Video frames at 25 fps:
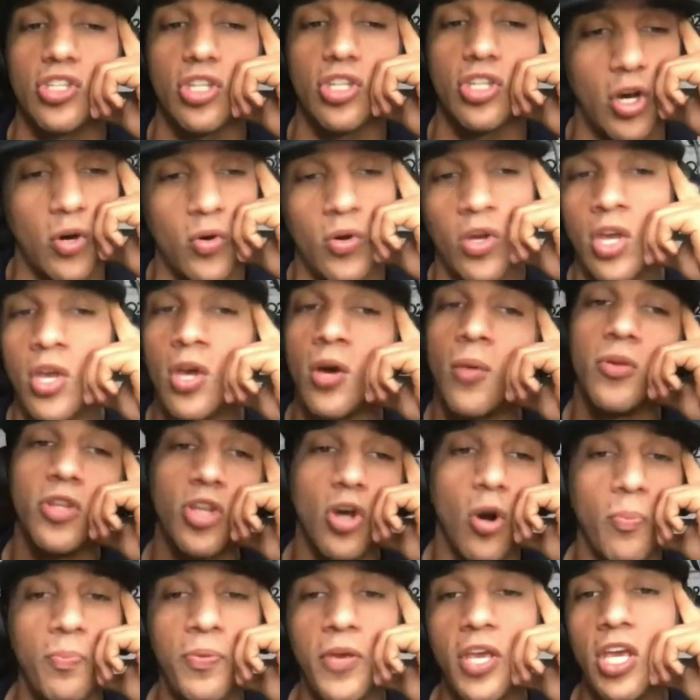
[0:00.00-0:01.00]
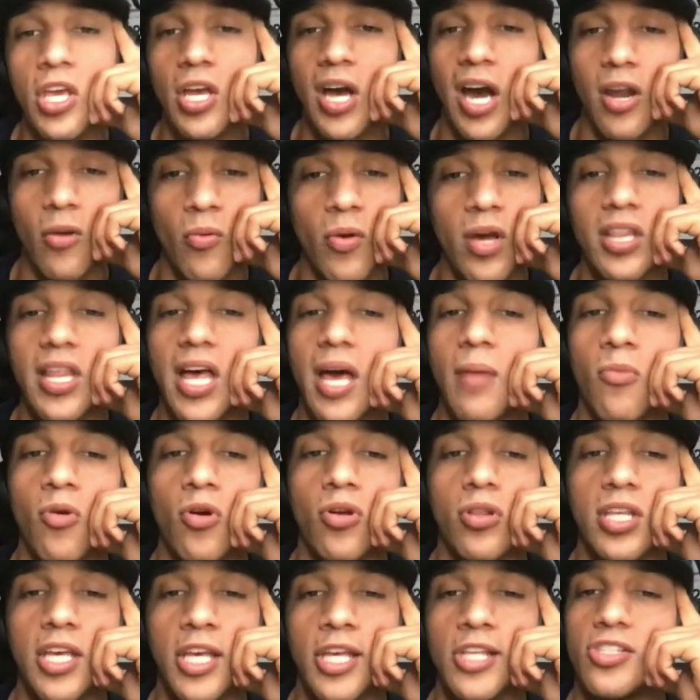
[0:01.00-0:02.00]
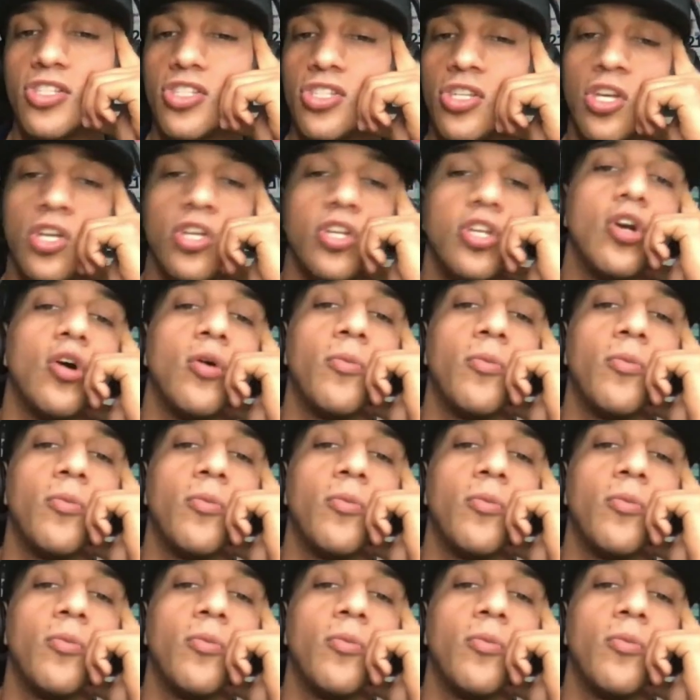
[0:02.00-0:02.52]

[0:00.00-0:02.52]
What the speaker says: to know, yo, B, how do I land more leads?